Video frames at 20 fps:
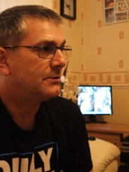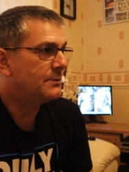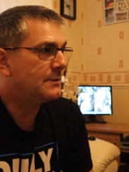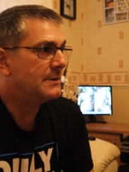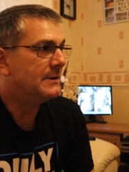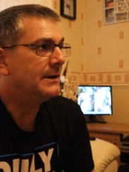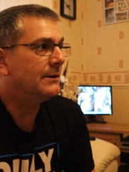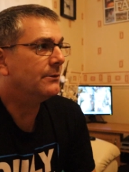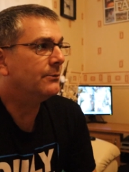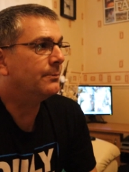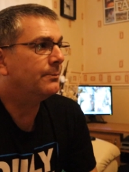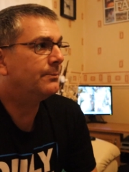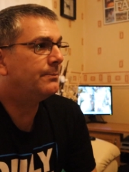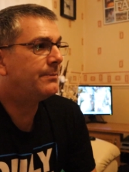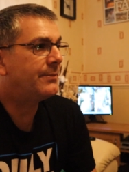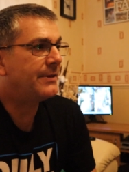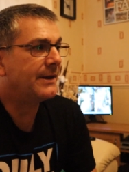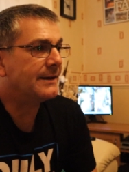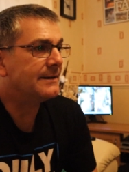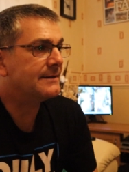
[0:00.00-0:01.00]
doing little
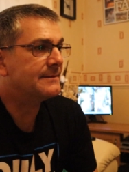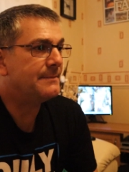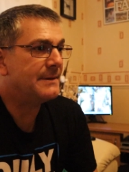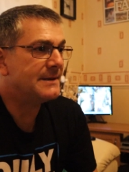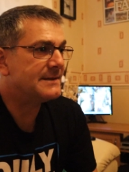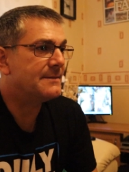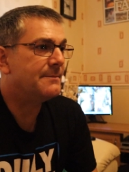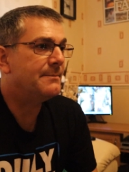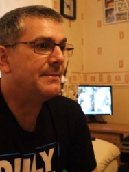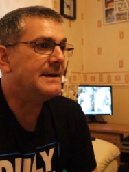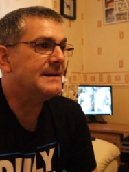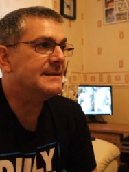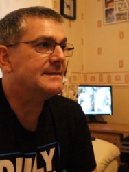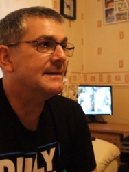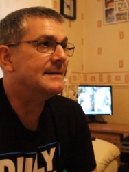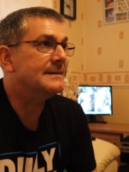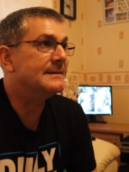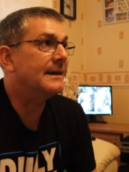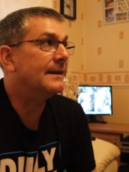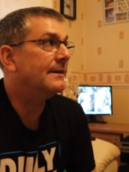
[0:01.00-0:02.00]
things, bits and
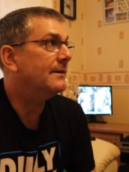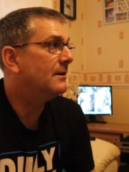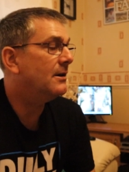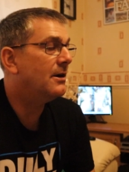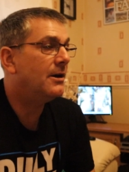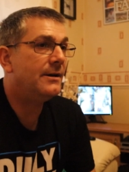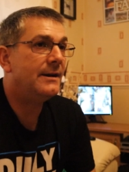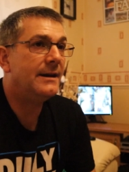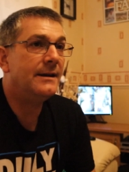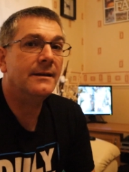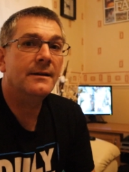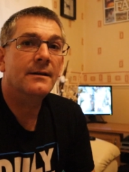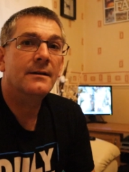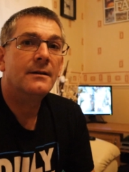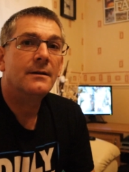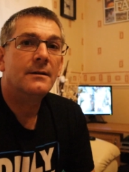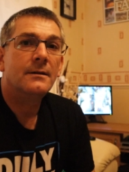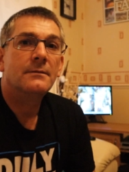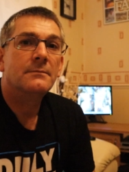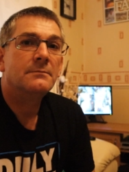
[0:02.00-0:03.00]
pieces, and learning
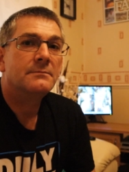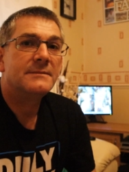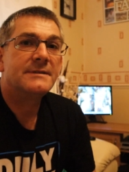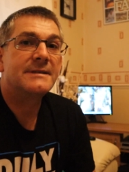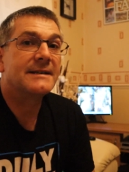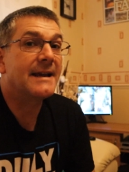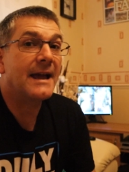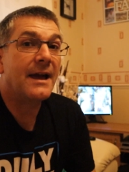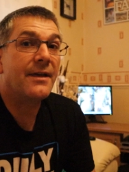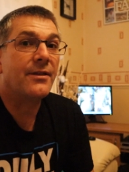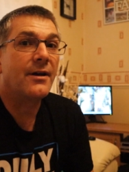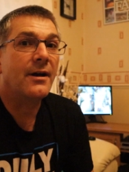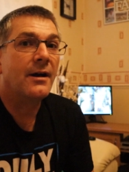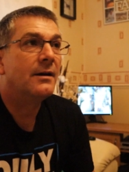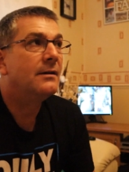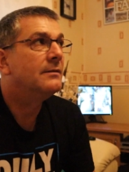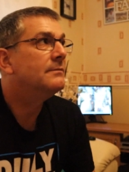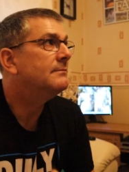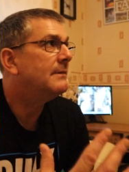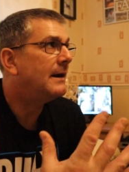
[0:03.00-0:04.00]

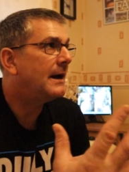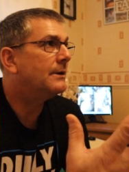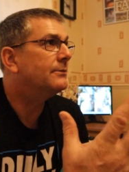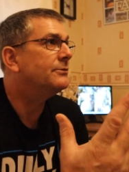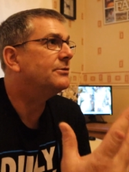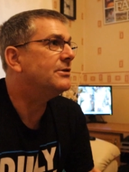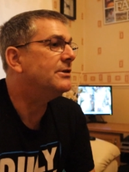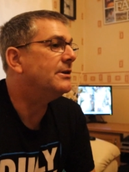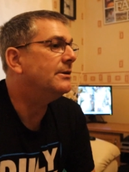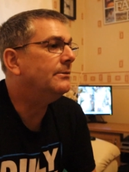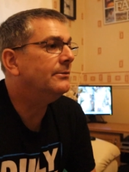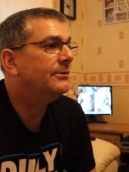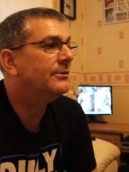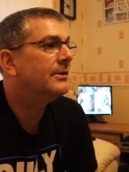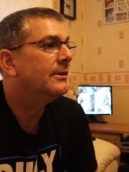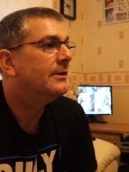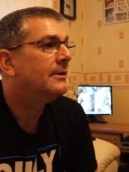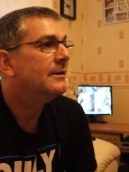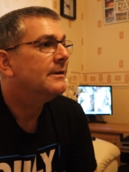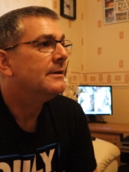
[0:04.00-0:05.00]
together how to
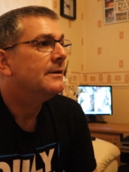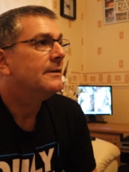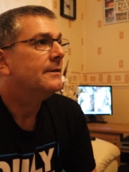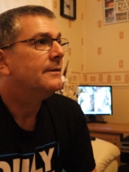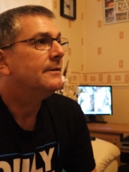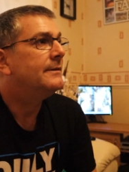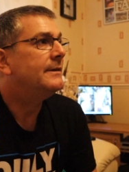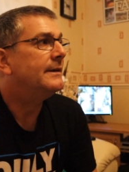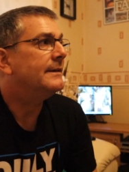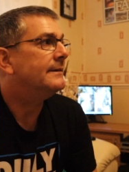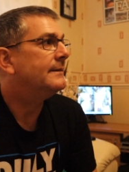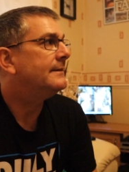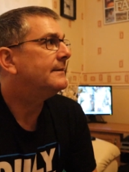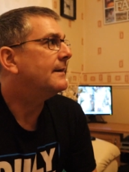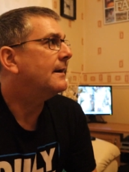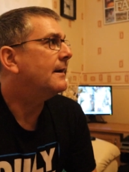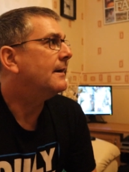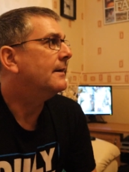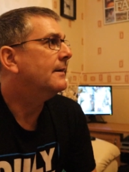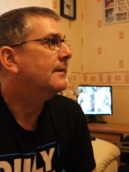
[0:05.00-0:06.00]
use
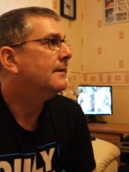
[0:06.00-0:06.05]
this